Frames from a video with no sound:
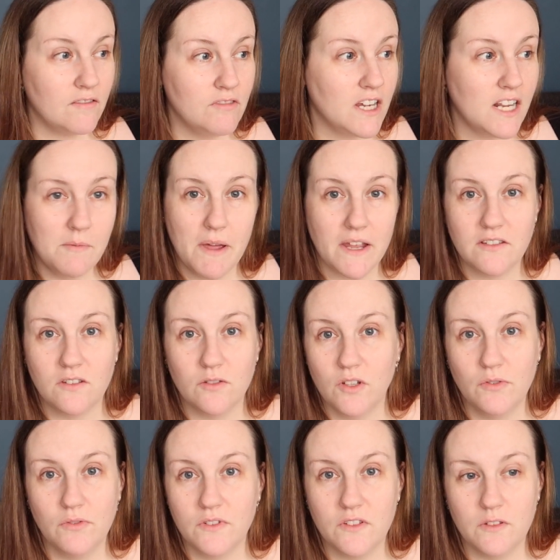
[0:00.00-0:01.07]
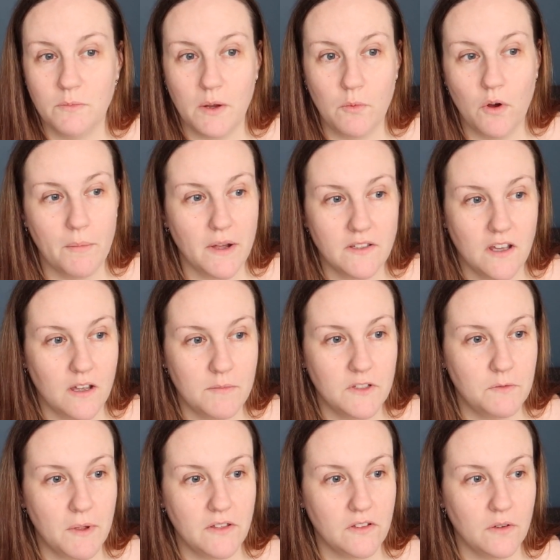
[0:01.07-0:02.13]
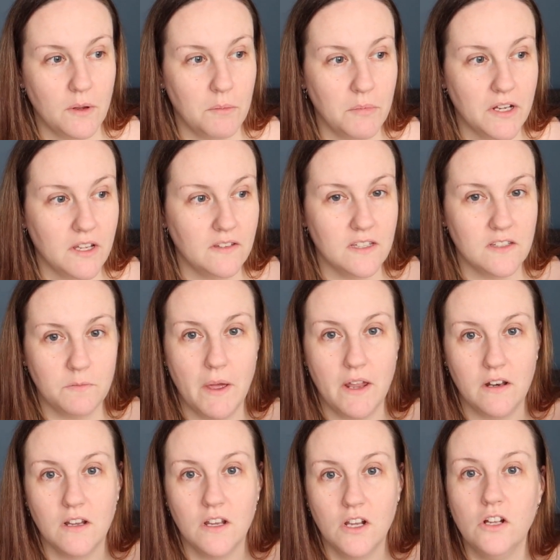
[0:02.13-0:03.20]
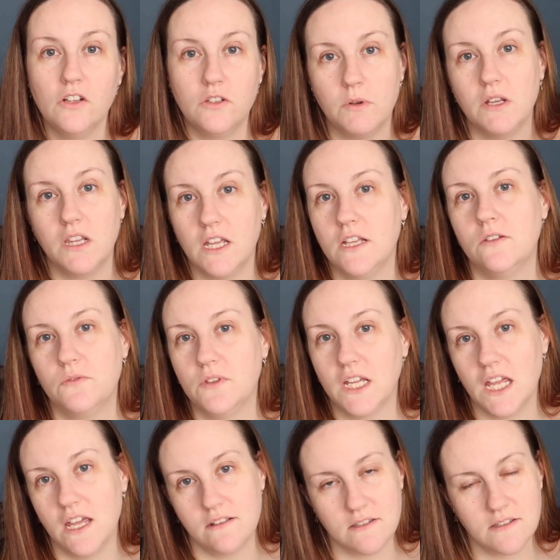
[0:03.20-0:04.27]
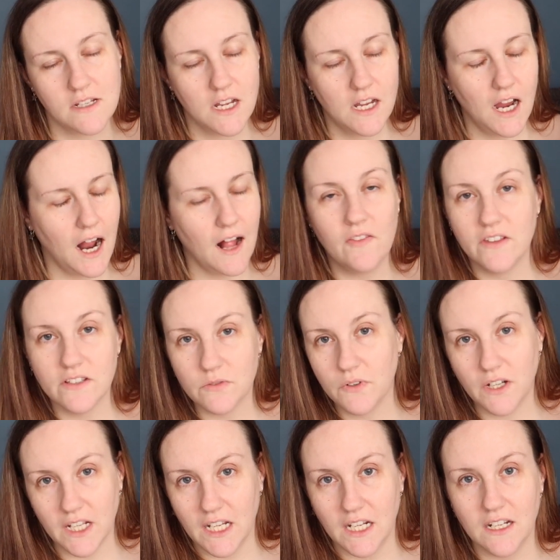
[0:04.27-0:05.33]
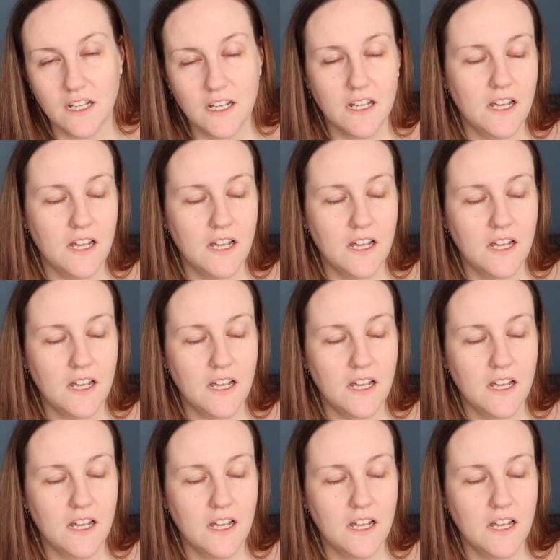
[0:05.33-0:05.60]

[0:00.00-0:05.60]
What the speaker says: really makes no difference to me what my time is spent doing, because it's spent doing things for the kids, and that's fine.